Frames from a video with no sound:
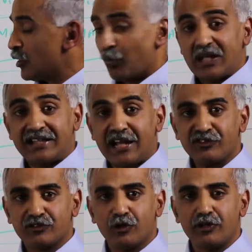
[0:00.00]
while that
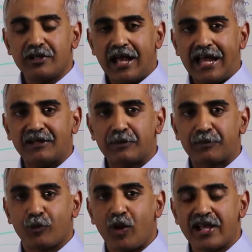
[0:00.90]
is good and it
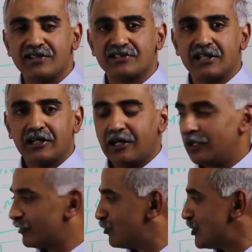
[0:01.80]
provides
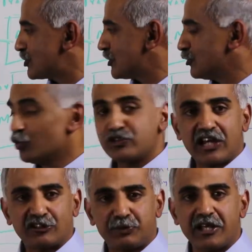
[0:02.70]
a rich
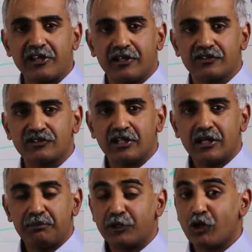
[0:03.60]
user experience
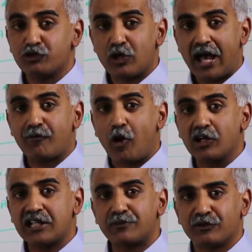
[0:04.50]
because you have
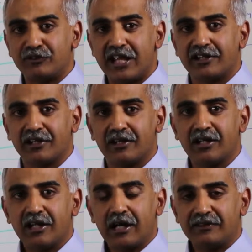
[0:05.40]
all types of data
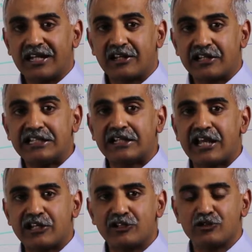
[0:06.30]
that are
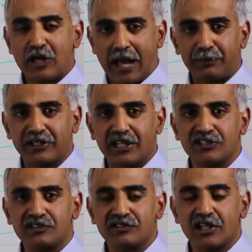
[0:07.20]
integrated into
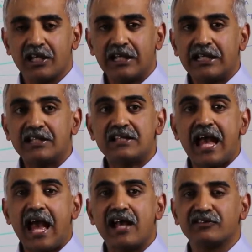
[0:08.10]
applications, it
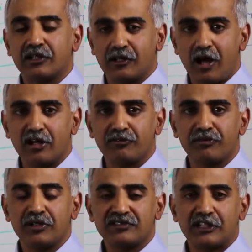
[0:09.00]
has a lot
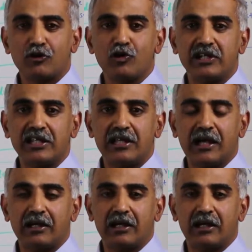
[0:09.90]
of security